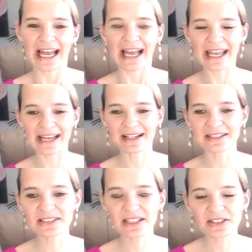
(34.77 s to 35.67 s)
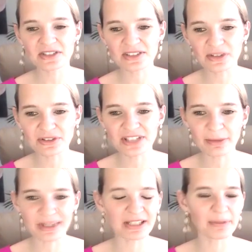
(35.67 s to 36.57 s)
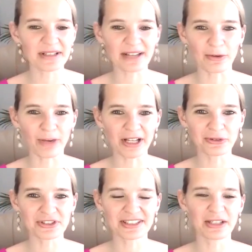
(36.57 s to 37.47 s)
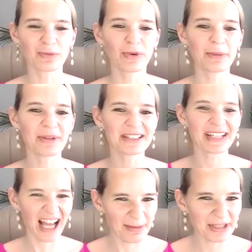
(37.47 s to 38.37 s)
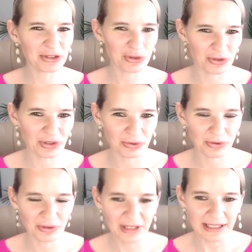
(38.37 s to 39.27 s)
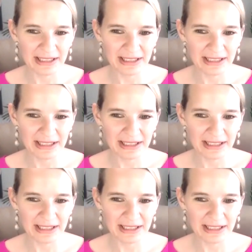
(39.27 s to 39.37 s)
And so tell me a little bit, like, when you see women coming to you,